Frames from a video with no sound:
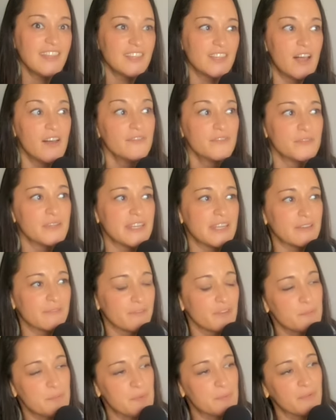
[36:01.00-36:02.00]
love reading
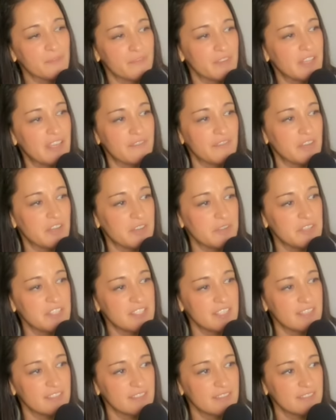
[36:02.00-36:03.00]
for people for that very reason